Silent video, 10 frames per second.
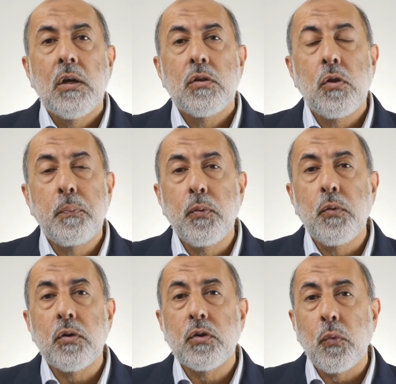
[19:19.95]
the
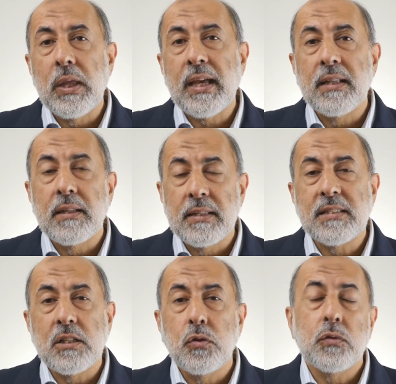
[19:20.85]
poor, the weak, and the
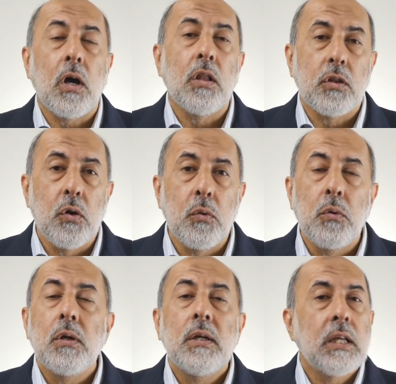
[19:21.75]
destitute,
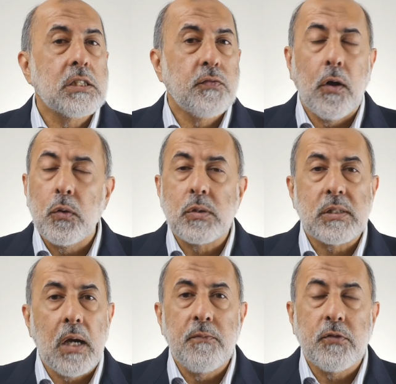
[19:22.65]
although his followers
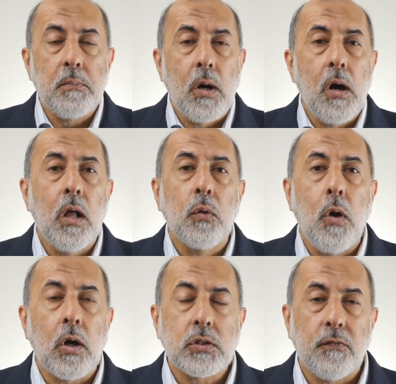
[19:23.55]
come from all
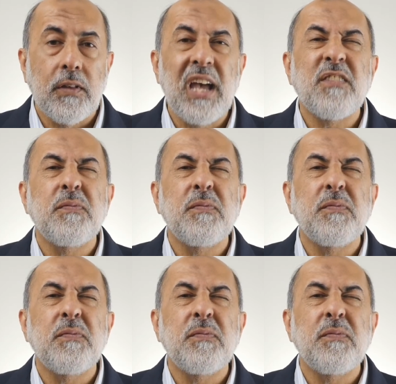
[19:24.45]
walks of life,